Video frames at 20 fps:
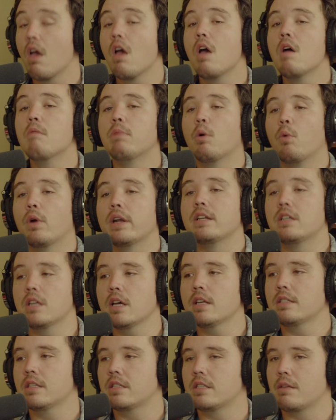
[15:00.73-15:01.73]
But what it
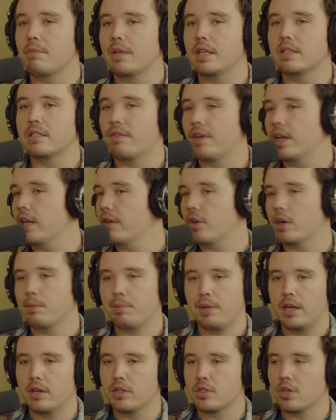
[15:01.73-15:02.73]
does is it means if any of our
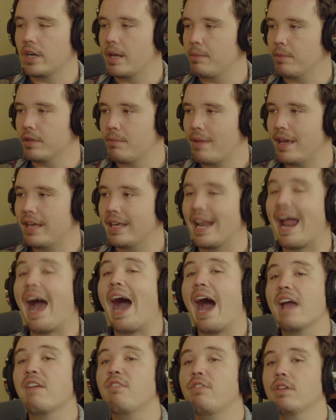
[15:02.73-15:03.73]
players aren't able to make it,
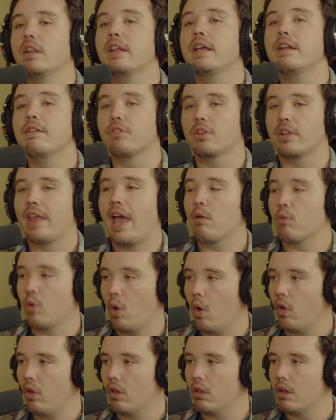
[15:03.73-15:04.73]
I fill in for that
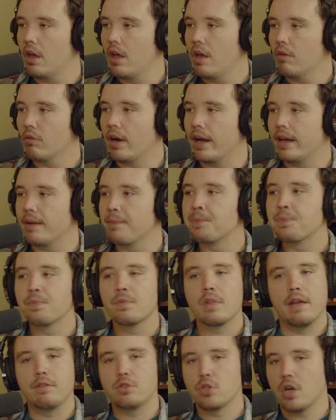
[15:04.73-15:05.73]
role, right?
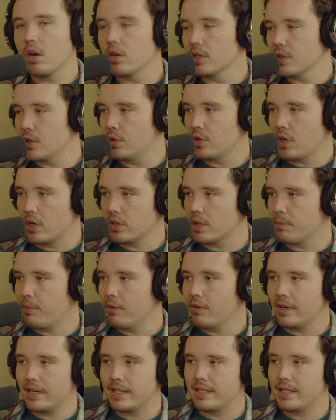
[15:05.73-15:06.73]
If Charles, who's our
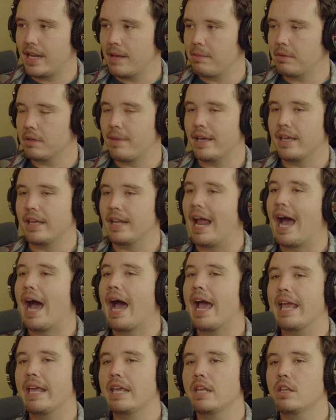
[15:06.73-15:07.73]
support, isn't able to make it,
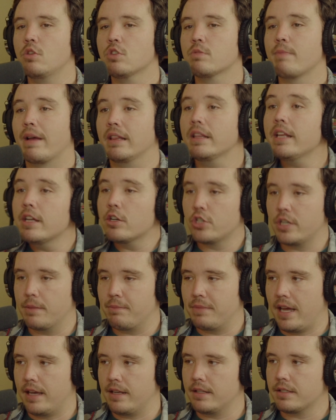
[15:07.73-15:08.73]
I can use my leadership
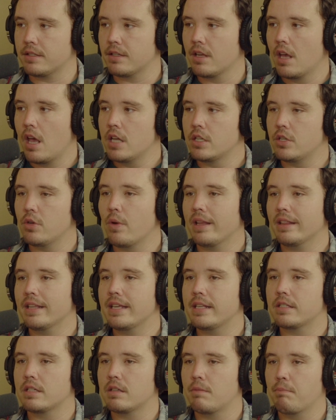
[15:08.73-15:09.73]
dice to at
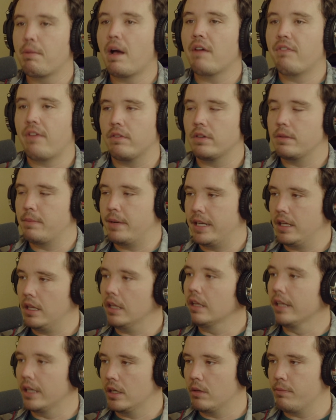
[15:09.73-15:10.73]
least buff everybody a
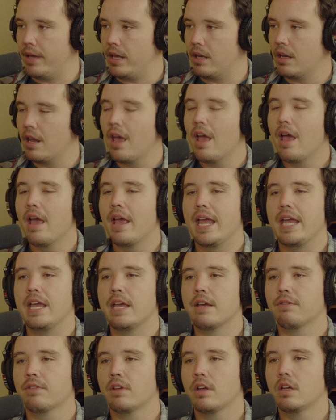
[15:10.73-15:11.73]
little bit.
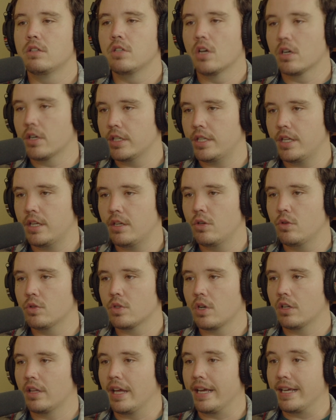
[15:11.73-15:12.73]
If Dunkerton, who's
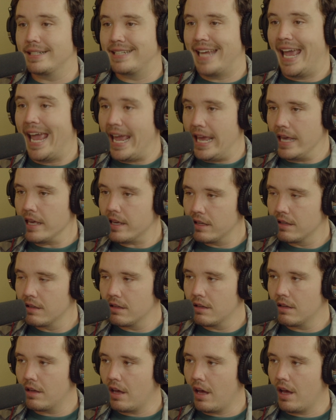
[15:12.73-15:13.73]
our like tank,
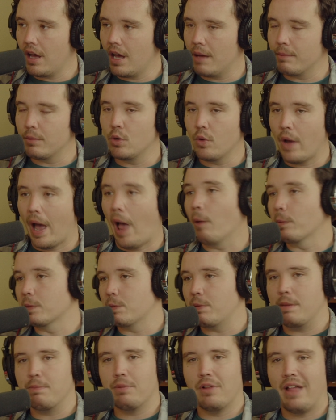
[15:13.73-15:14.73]
who helps
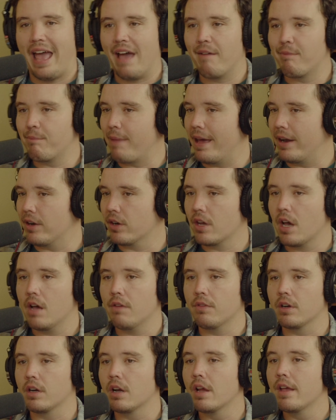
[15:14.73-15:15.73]
people have better
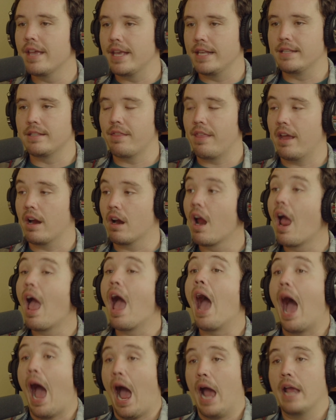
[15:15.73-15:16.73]
cover, isn't there,
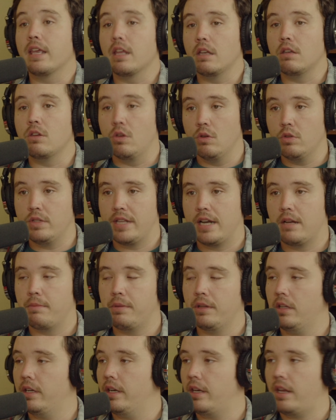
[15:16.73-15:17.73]
I can use that
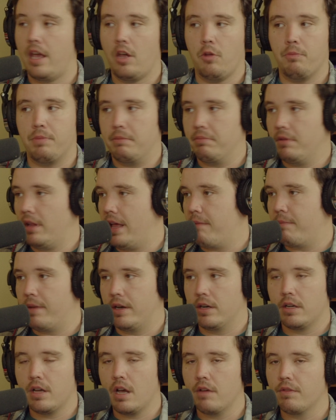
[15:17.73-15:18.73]
ability to help people have
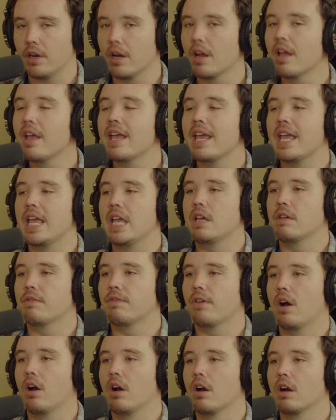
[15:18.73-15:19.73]
better cover. If
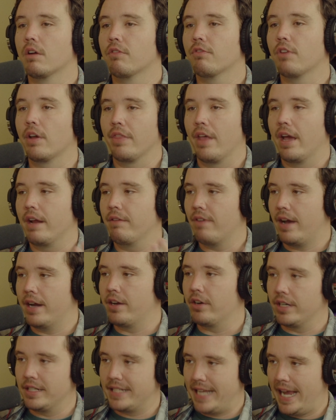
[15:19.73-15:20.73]
our frontline
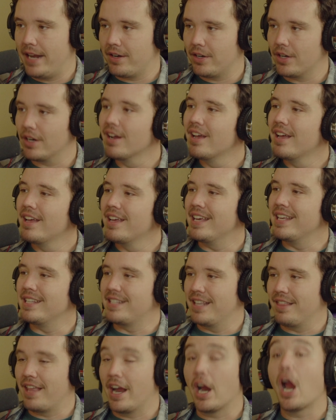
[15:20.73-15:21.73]
fighter and Tanner
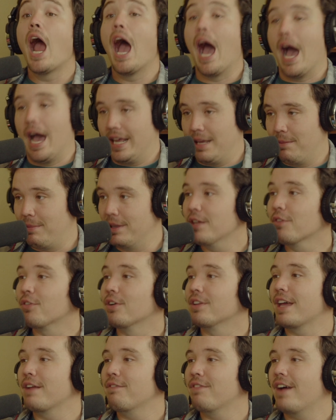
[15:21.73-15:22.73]
isn't there, I can be the
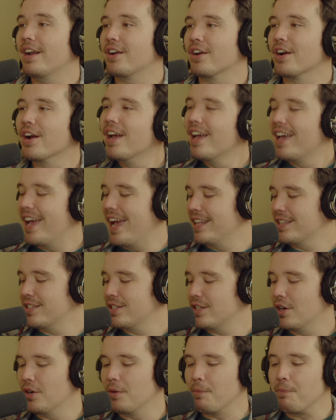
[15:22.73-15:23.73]
frontline fighter. And
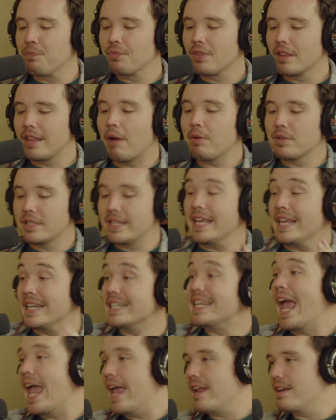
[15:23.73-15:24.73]
so that was the
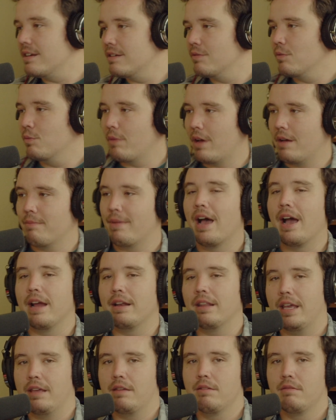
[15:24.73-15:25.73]
intent
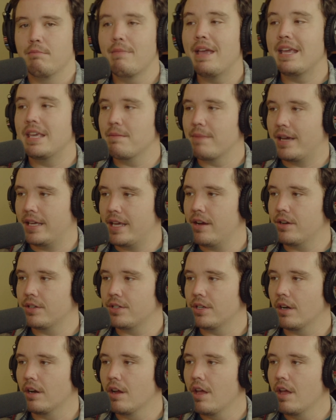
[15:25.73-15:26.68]
behind like making my character.